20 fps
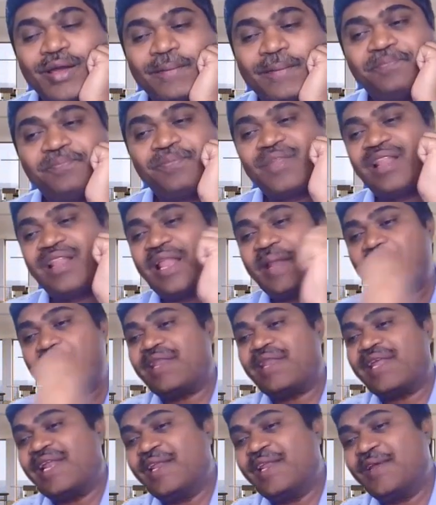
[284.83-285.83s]
Okay,
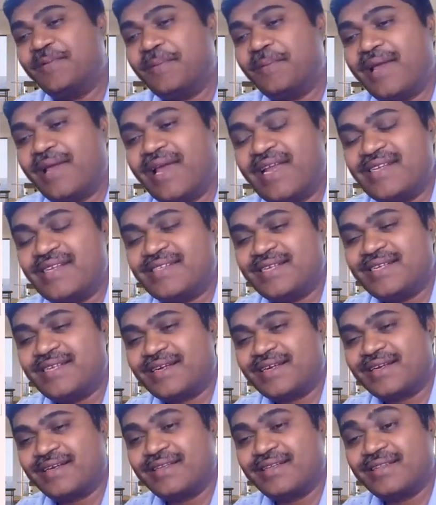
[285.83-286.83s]
let me tell you my
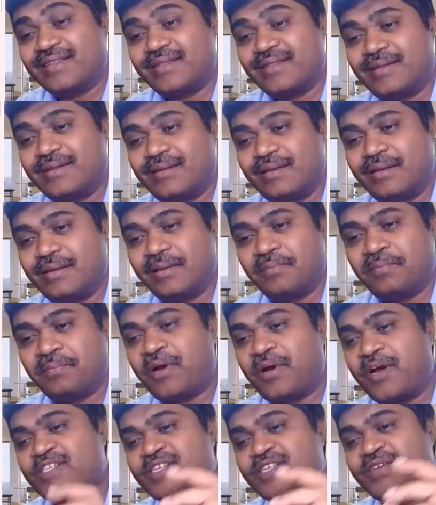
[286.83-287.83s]
answer.
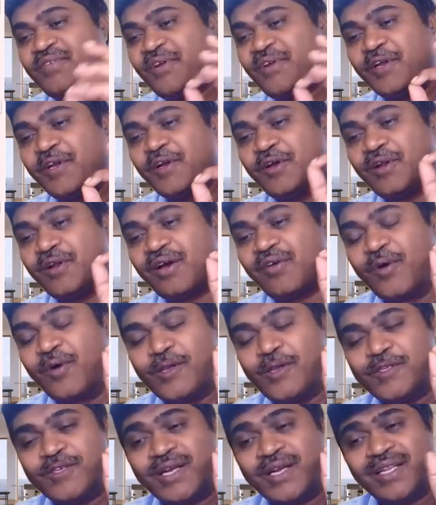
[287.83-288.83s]
Pause the video
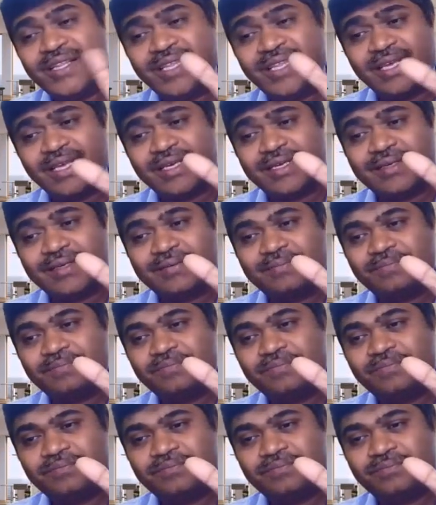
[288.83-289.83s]
now also and think.
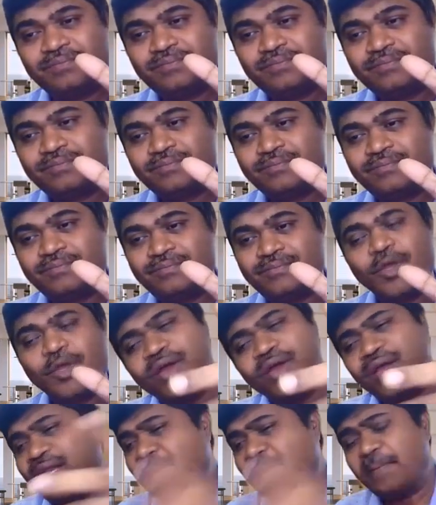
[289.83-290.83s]

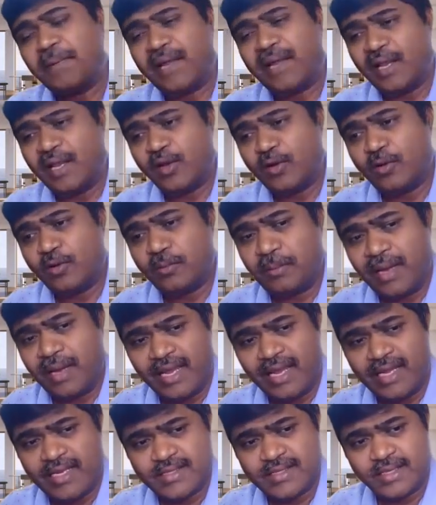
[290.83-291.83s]
Okay, let me tell you
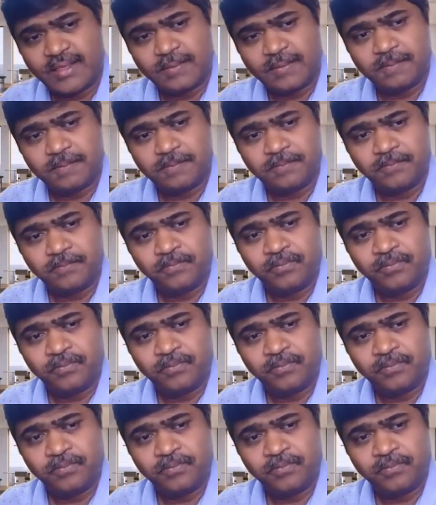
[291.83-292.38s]
my answer.